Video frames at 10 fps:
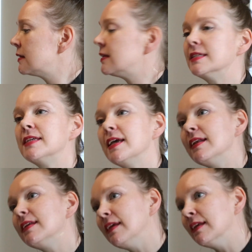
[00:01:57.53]

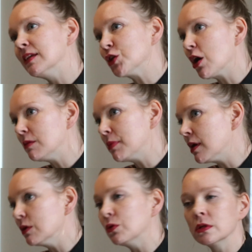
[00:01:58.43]
contained in a chocolate
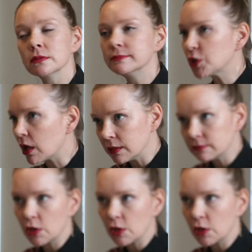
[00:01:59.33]
bar or chocolate